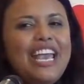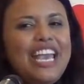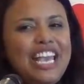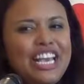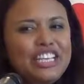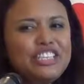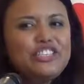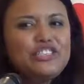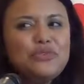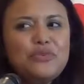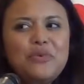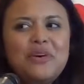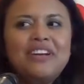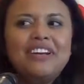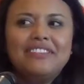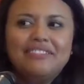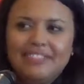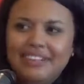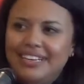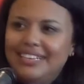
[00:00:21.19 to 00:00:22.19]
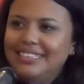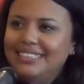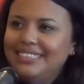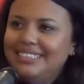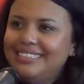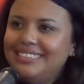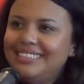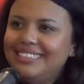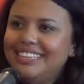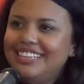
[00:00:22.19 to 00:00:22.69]
Each one of
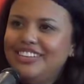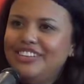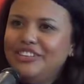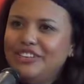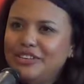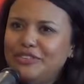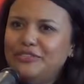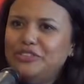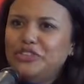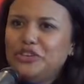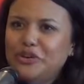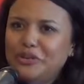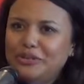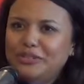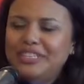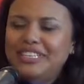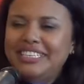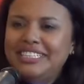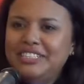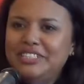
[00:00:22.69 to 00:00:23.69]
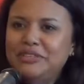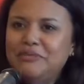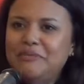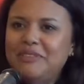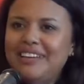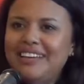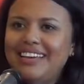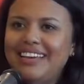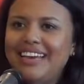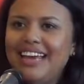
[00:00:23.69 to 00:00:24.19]
us could have chosen to
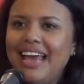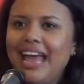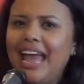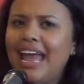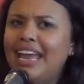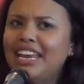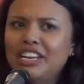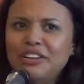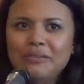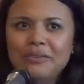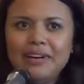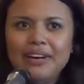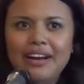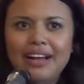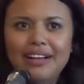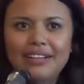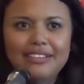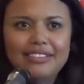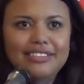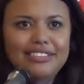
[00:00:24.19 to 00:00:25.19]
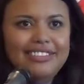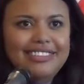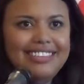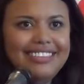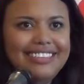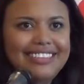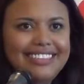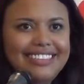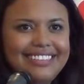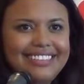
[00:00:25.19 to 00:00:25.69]
be anywhere else,